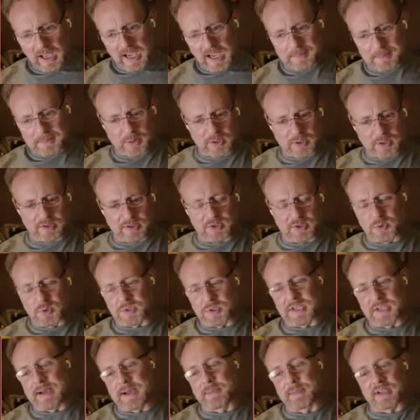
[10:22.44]
and put it into a
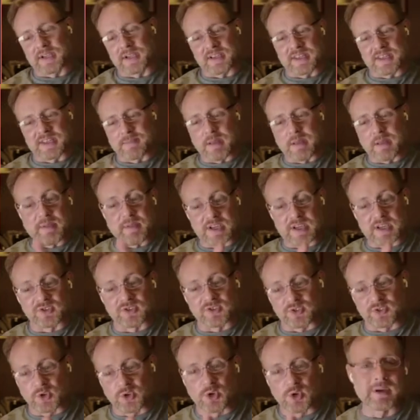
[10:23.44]
topic, and then maybe
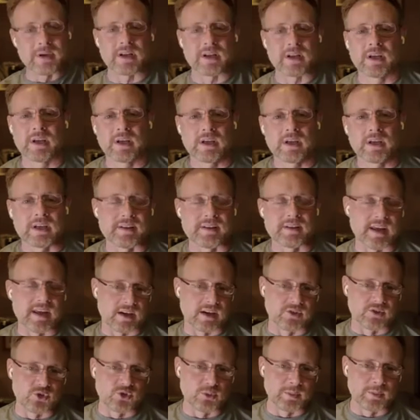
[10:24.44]
consume it in
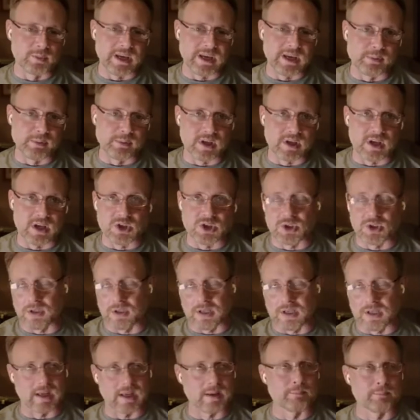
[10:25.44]
that consuming application
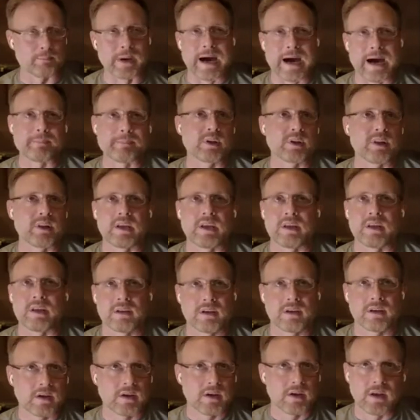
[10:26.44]
and populate
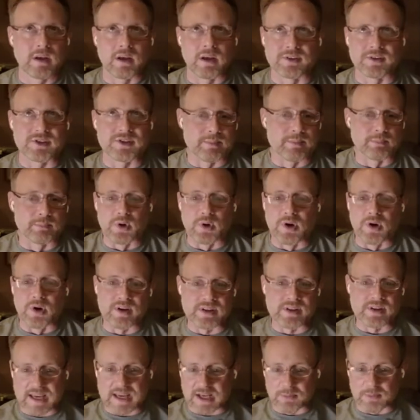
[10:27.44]
a
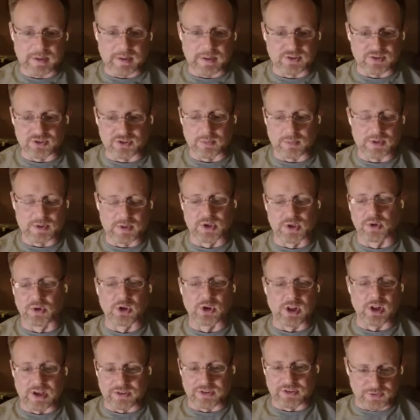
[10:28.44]
temporary database, a
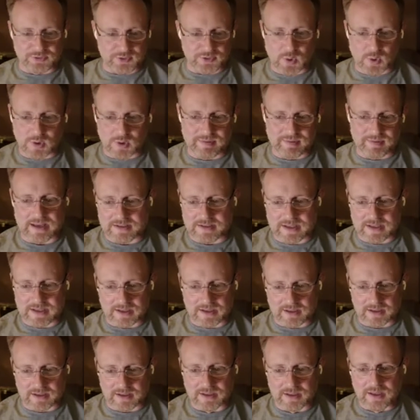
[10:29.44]
materialized view of that
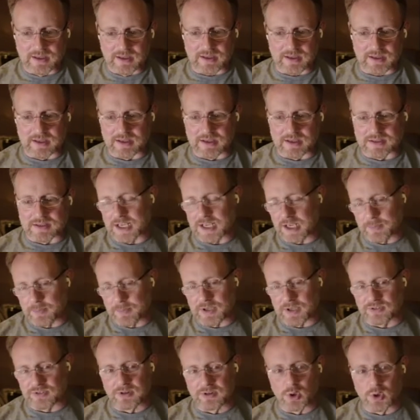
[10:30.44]
data in a
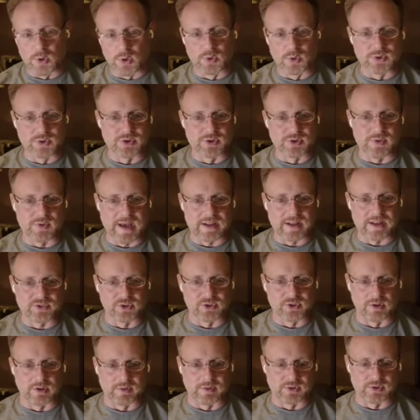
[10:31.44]
database local to that
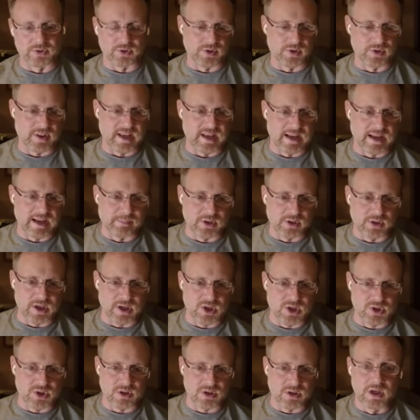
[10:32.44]
service or to that
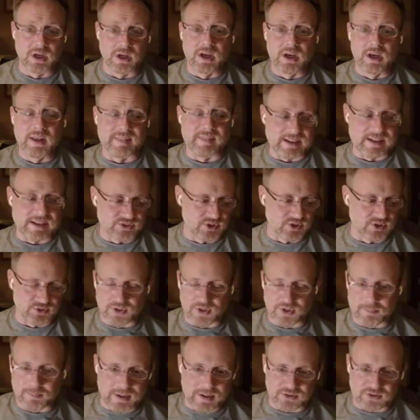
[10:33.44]
application. That's
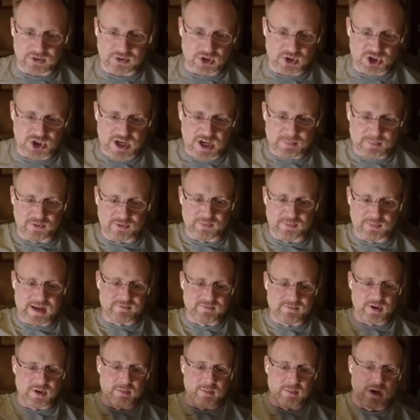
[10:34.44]
just the basic shape of
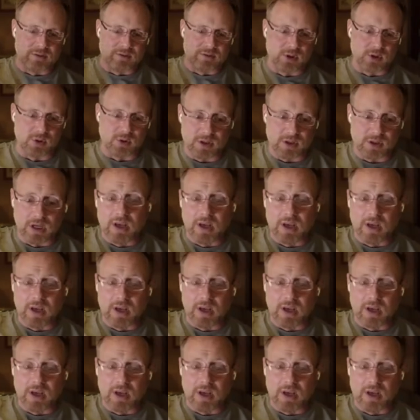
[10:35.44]
mainframe offload.